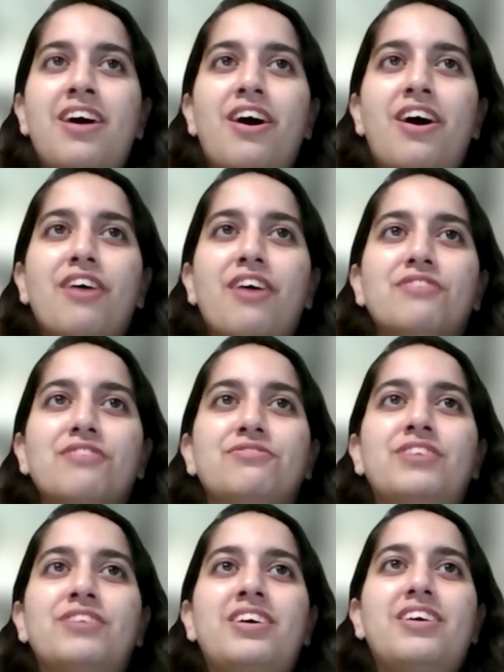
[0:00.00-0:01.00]
of
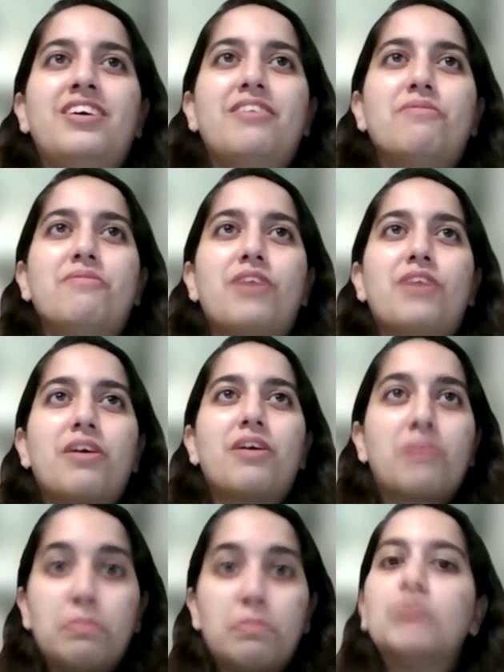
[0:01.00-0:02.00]

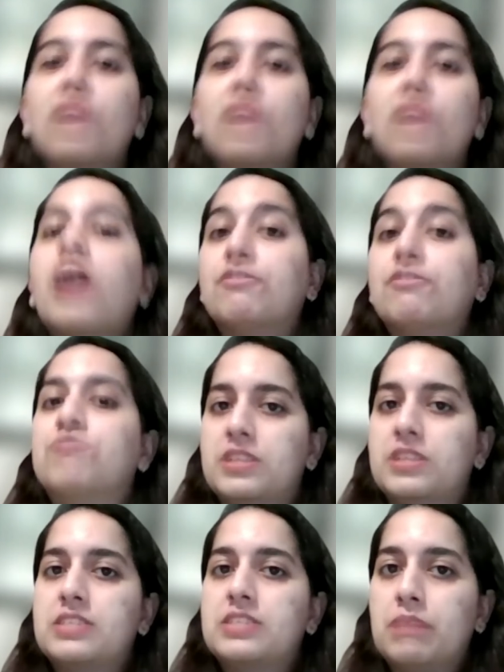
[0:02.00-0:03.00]
pure love for the
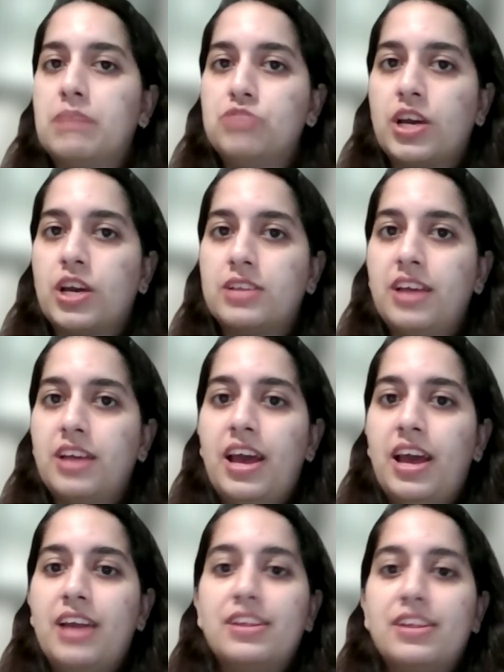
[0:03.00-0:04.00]
subject
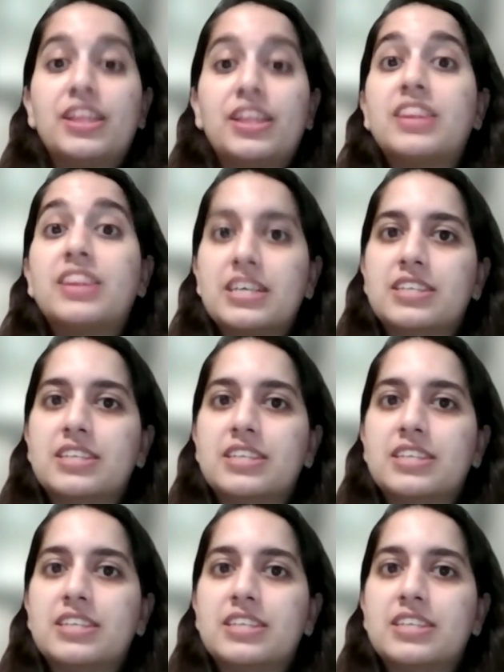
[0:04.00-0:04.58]
and the things that